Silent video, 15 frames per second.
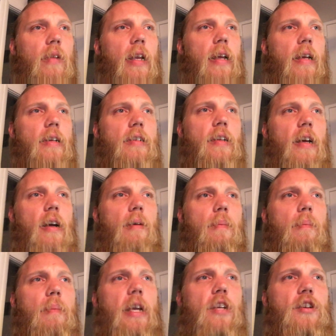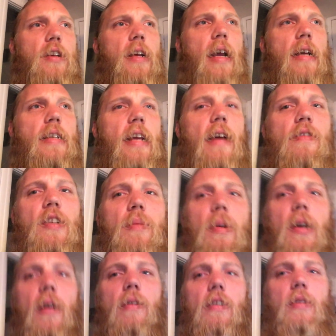is make sure you guys have
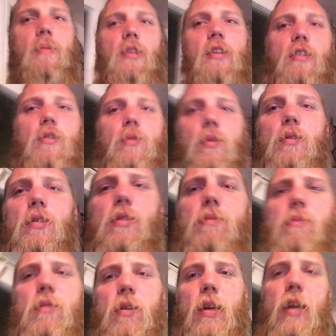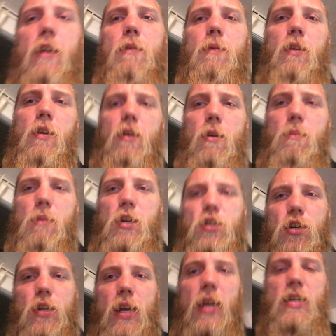some good tools, okay? Make
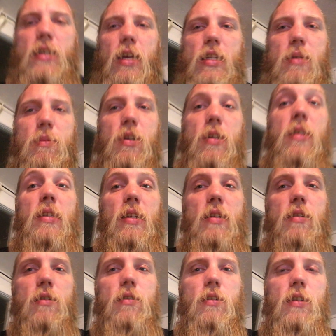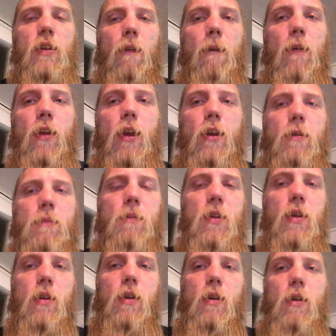sure you guys got some good scissors, okay?
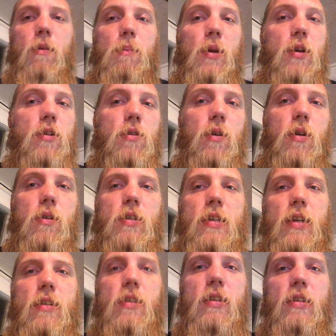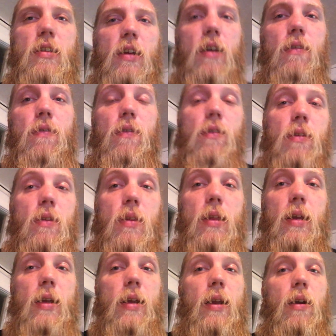Beard Struggle sells the stuff.
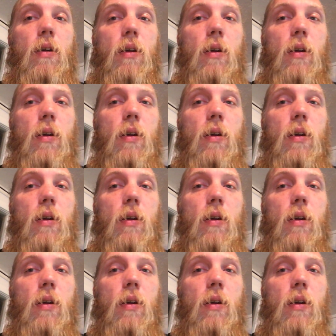They